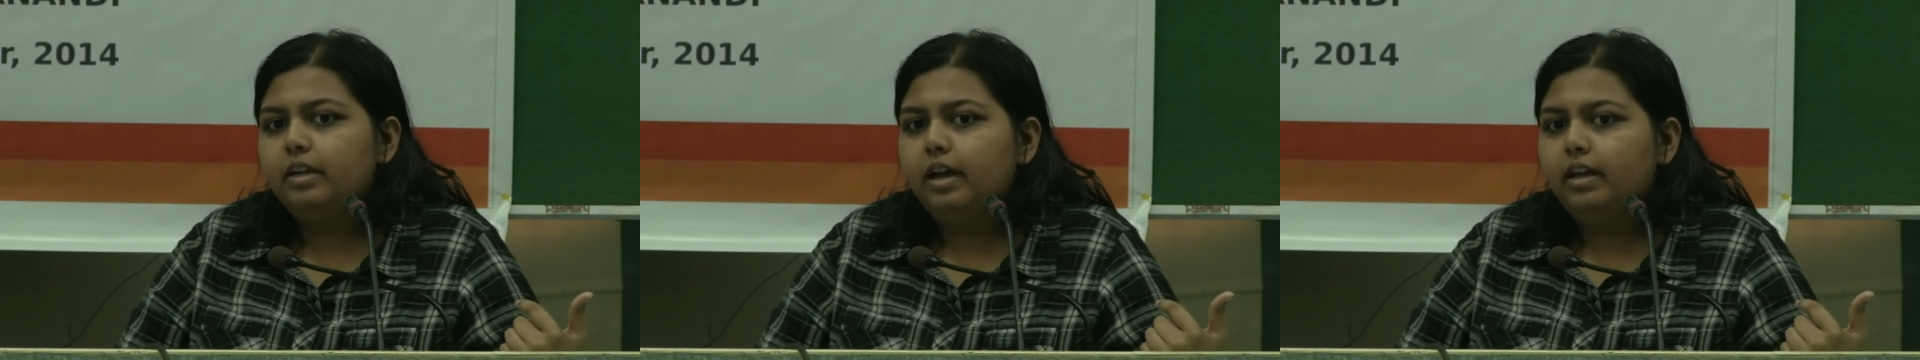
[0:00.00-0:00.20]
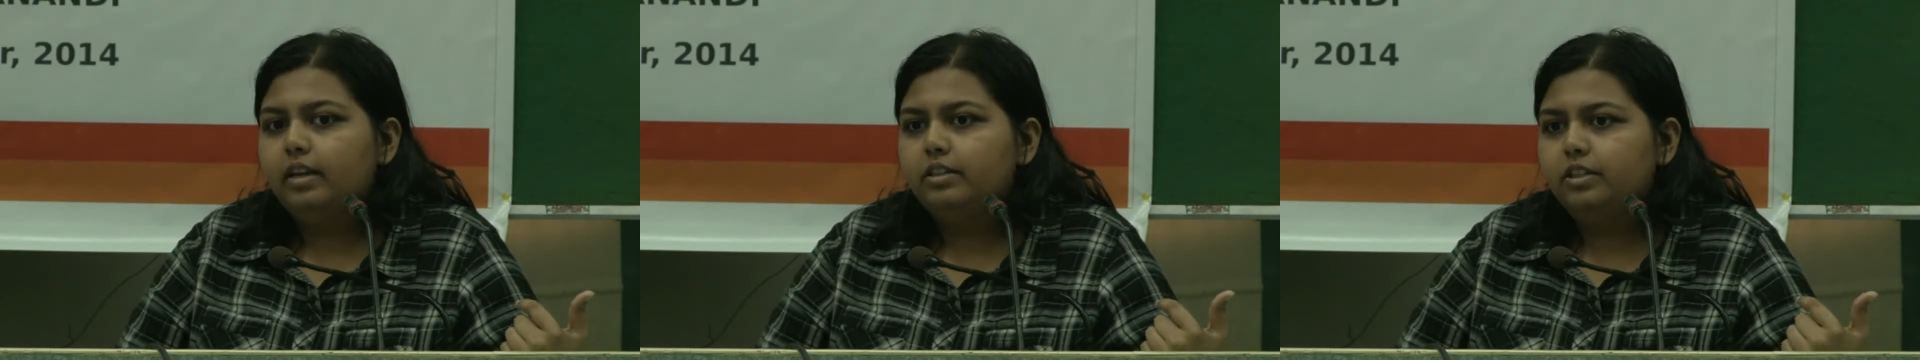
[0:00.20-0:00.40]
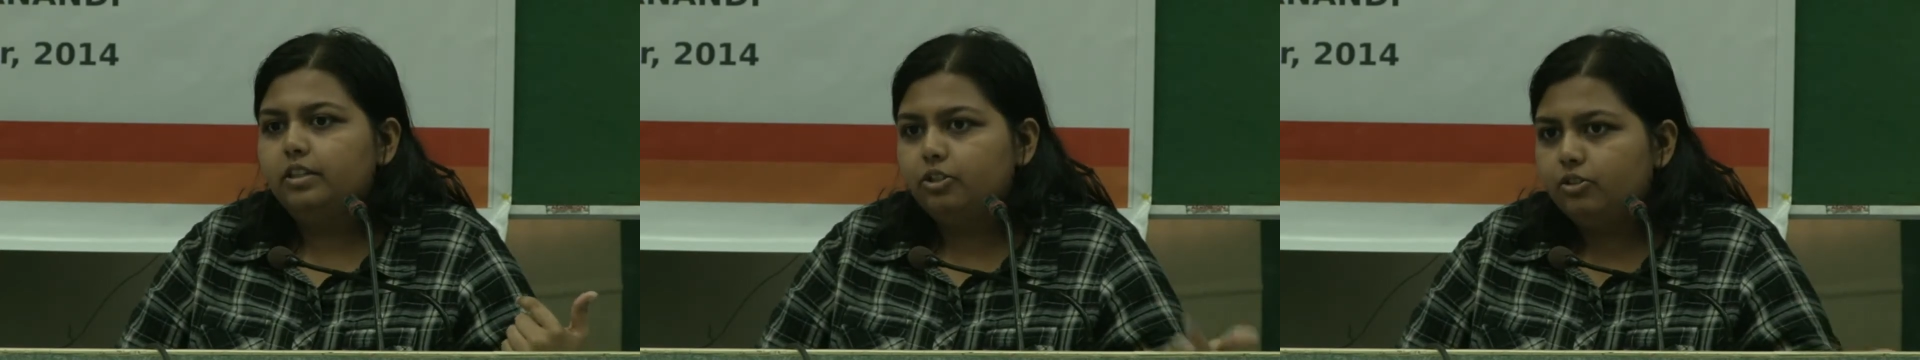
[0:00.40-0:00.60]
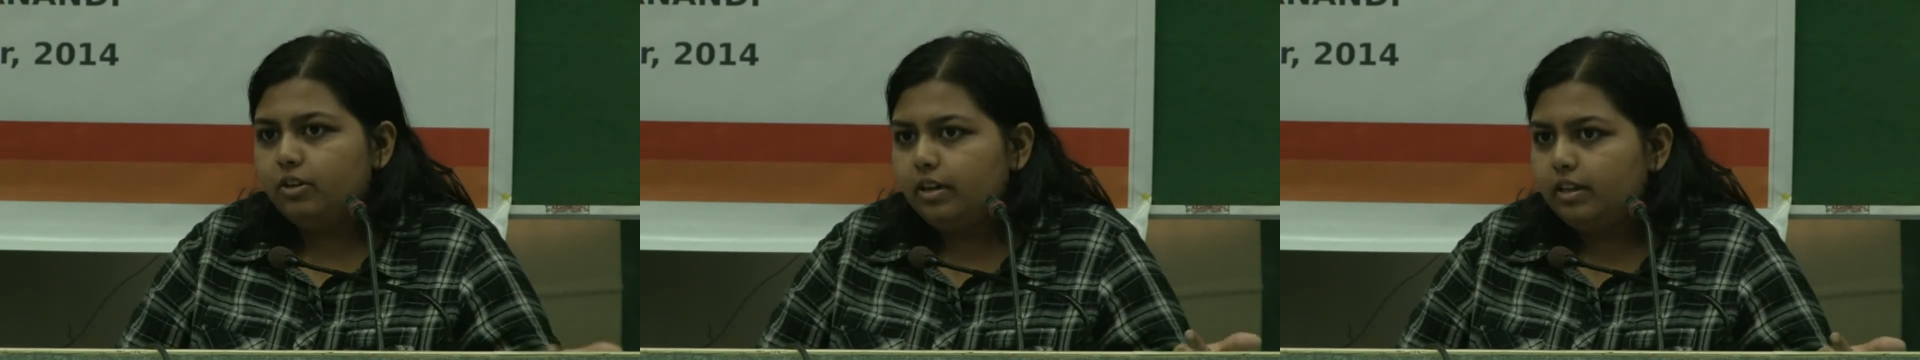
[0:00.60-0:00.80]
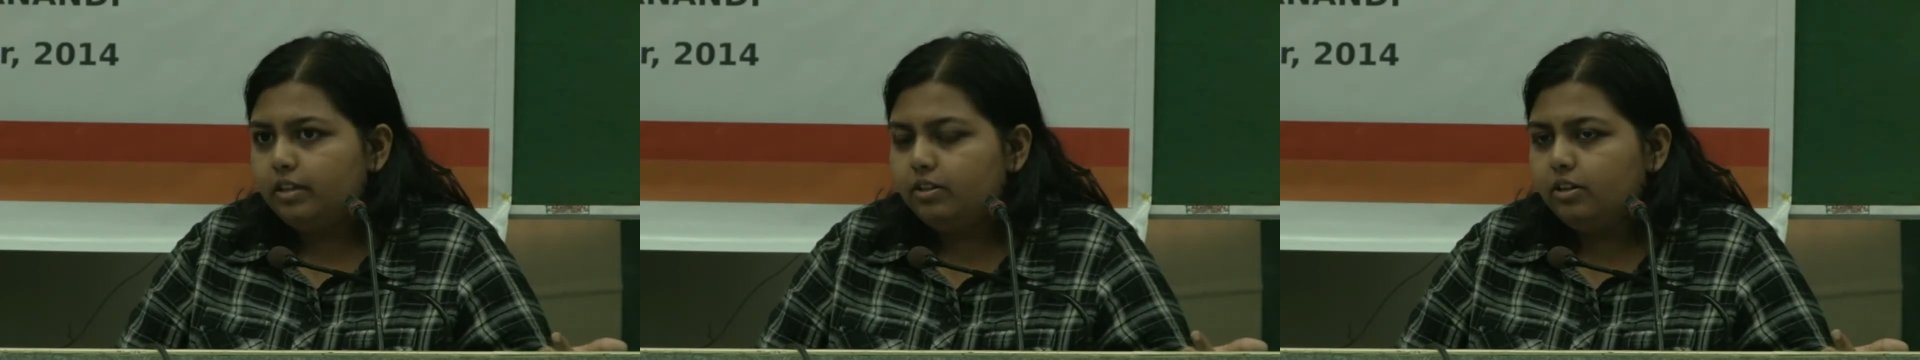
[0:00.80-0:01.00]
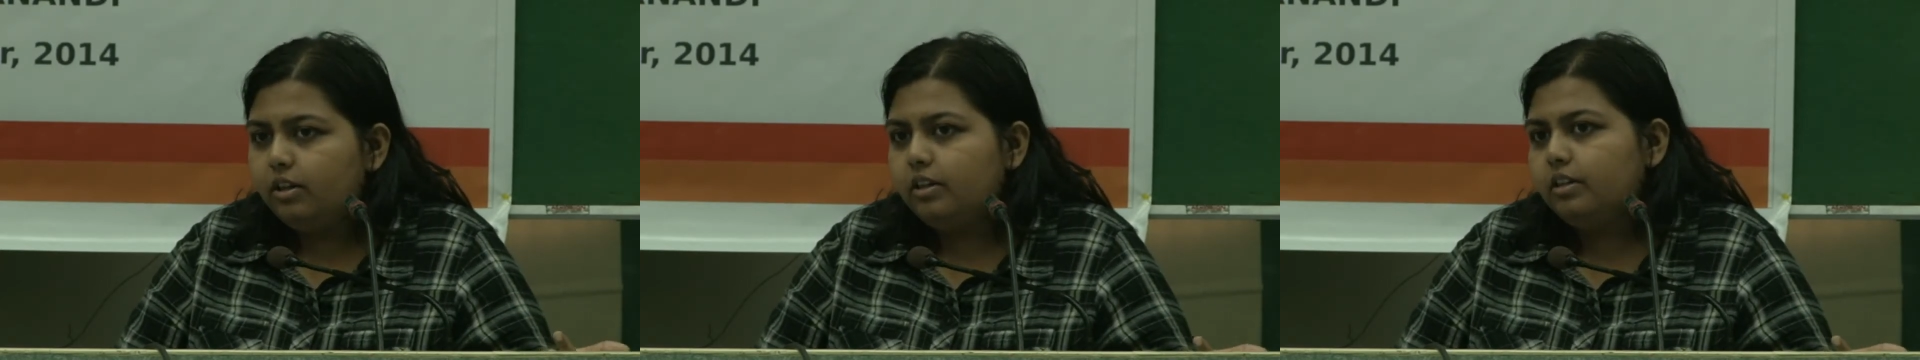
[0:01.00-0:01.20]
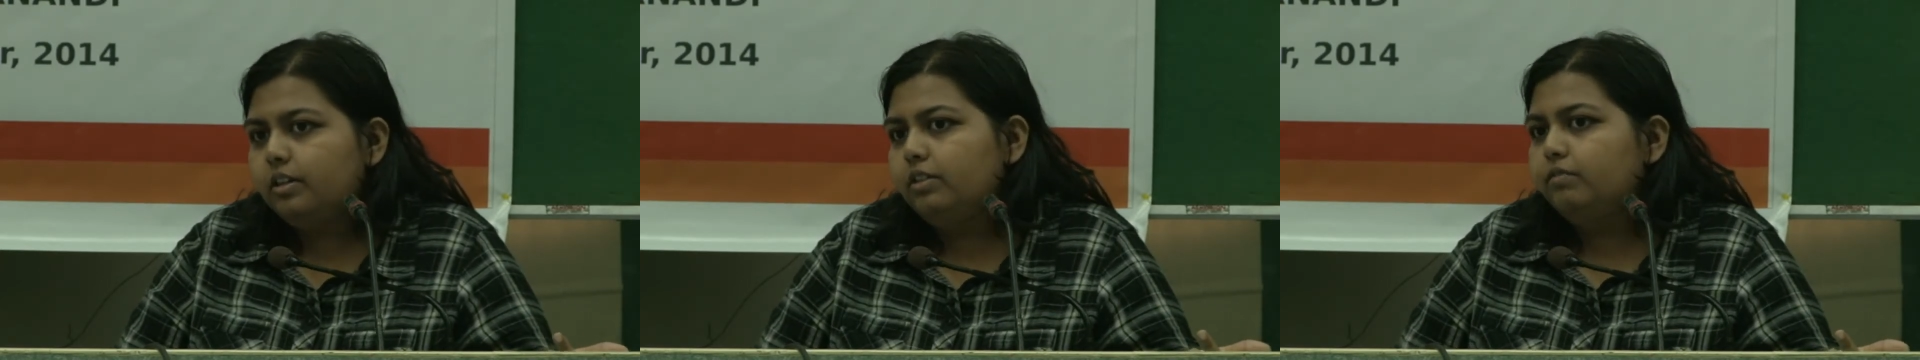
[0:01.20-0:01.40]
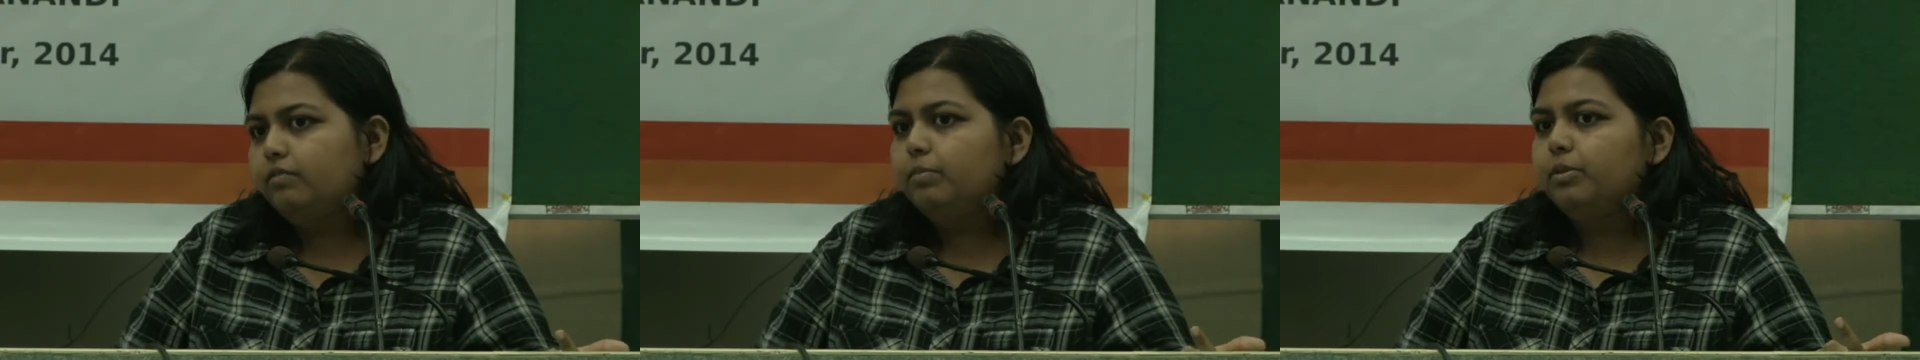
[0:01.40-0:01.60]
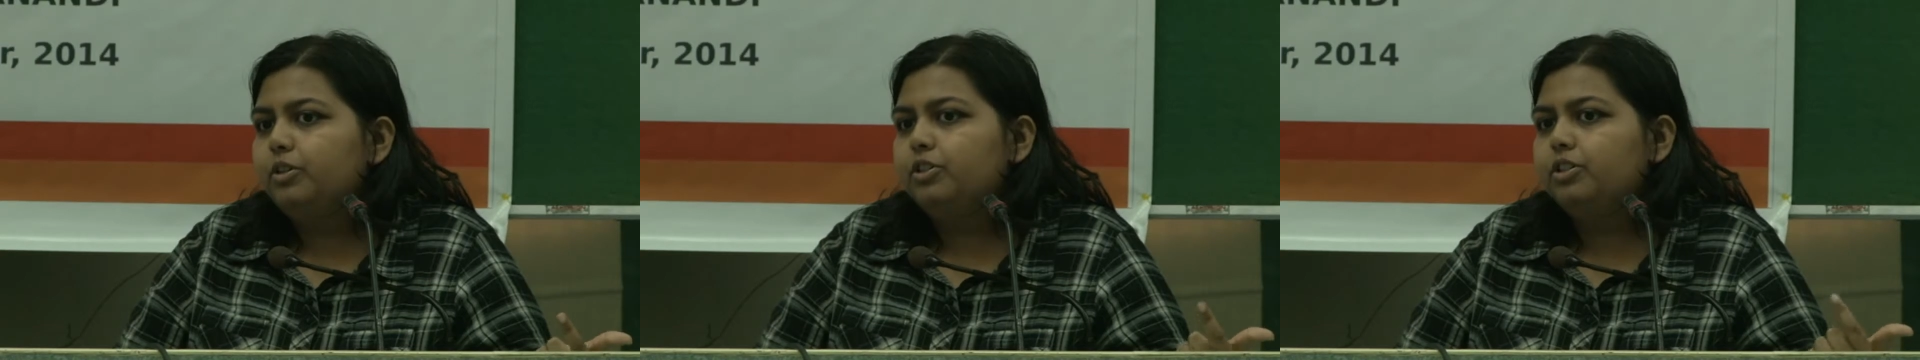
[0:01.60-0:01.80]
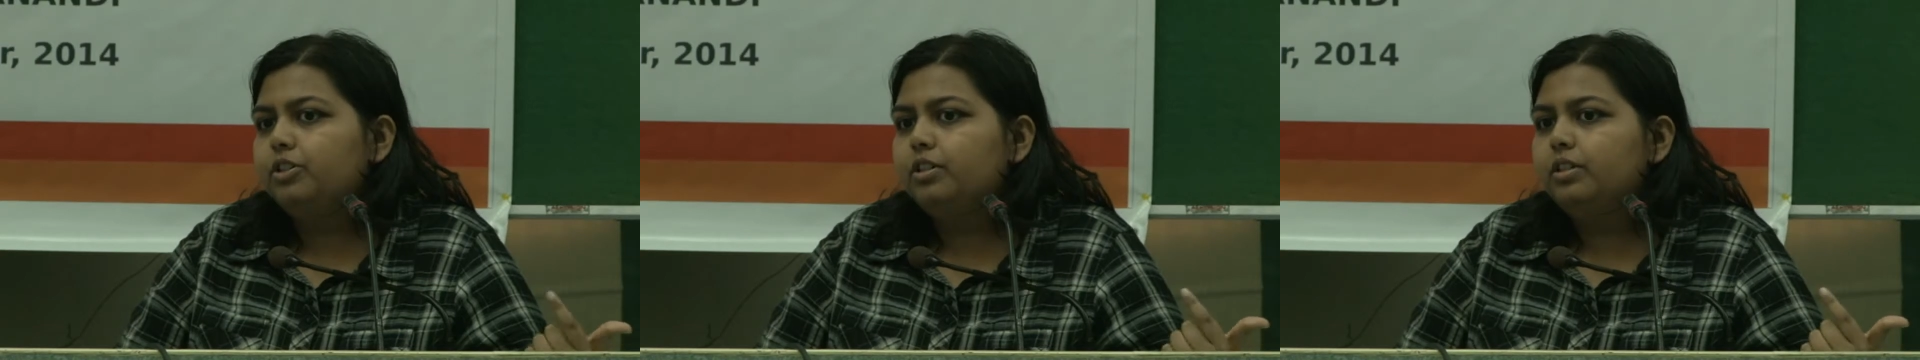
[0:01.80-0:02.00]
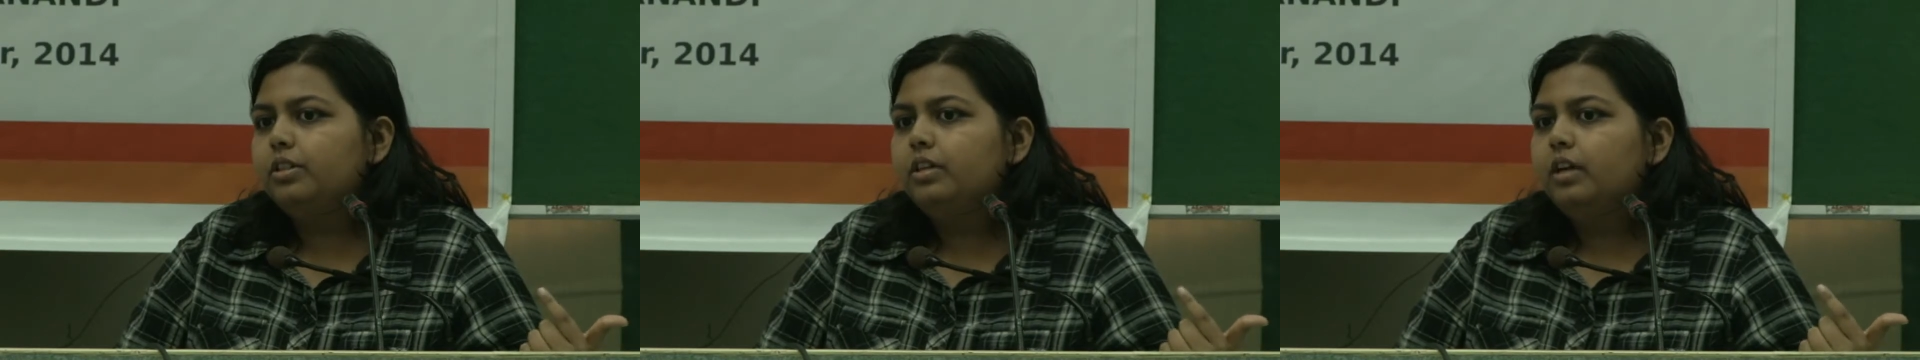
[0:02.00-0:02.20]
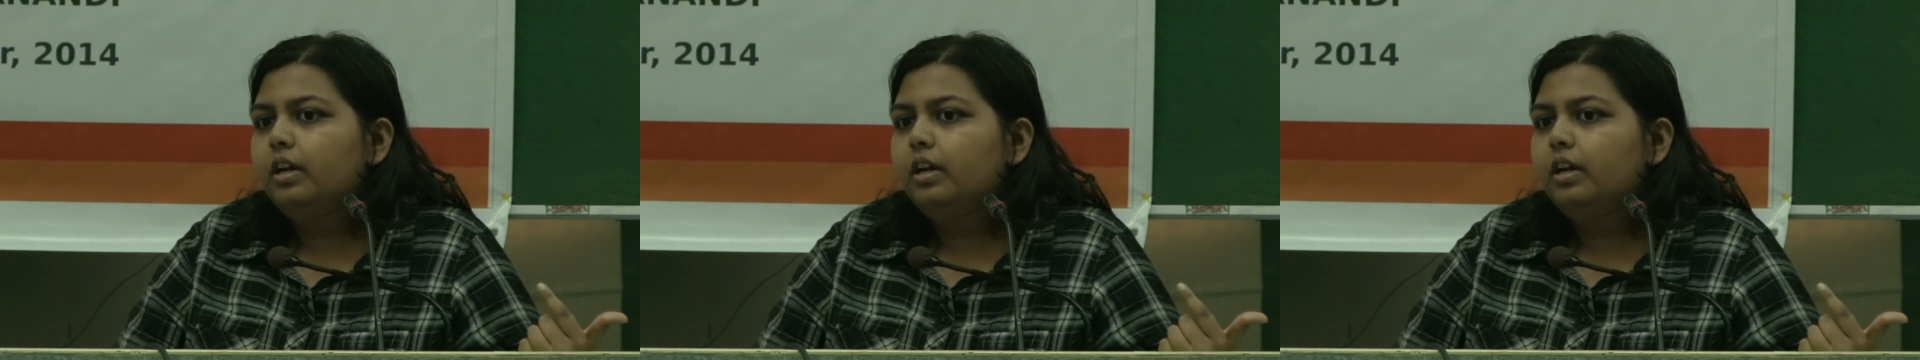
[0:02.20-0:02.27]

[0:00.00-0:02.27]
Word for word: and sexual health related information